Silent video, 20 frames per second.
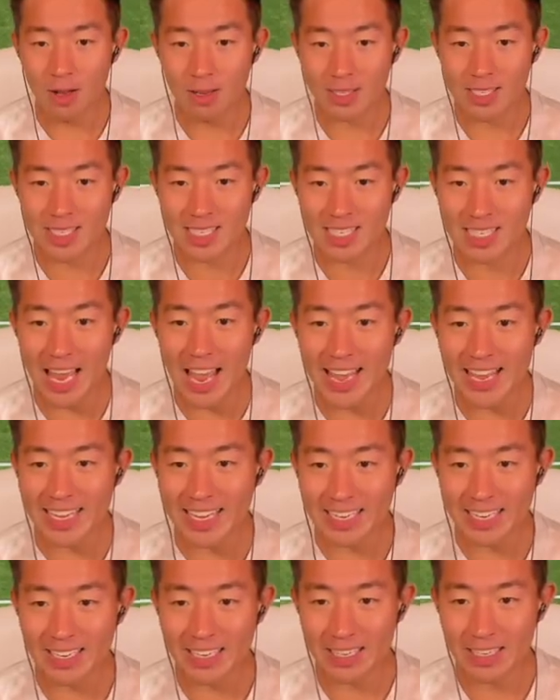
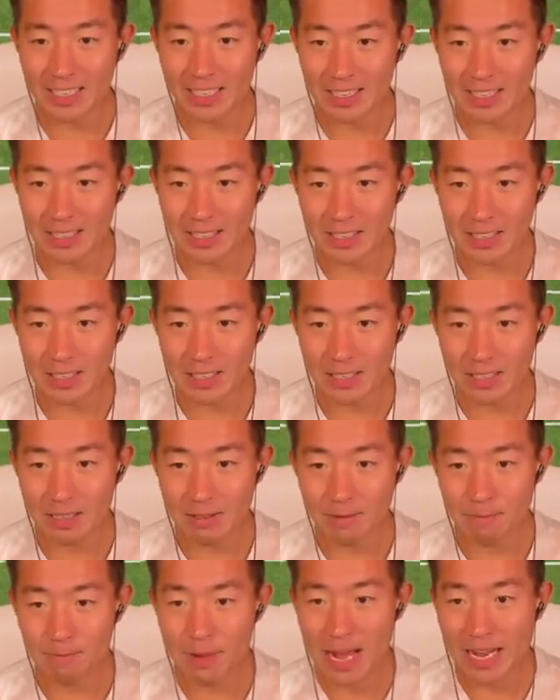Psych!
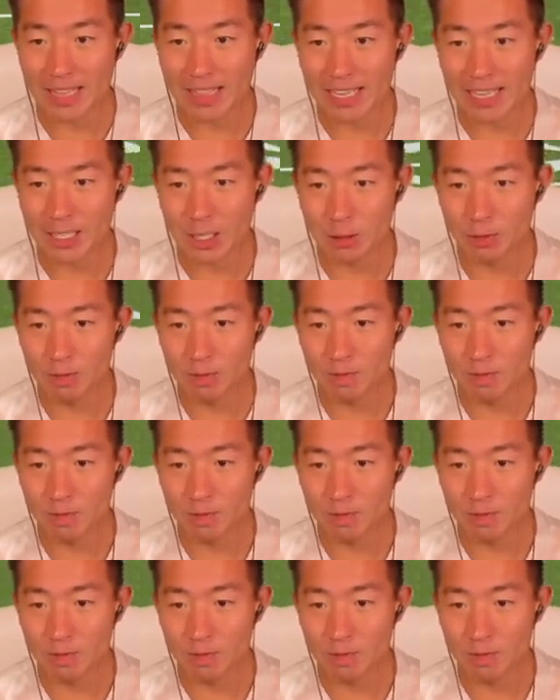Oh. Back in the end zone.